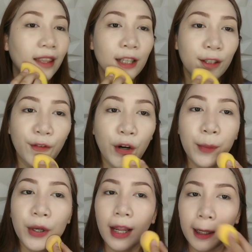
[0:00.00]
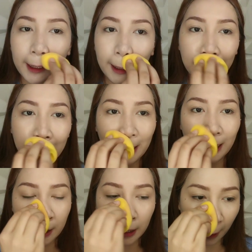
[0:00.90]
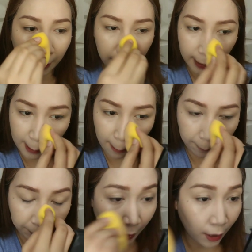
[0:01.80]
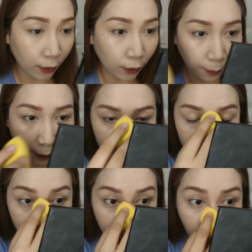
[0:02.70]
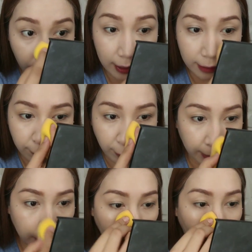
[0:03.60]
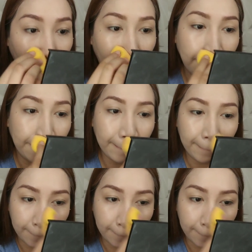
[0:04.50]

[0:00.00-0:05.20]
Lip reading: This formula again is the combination to oily formula.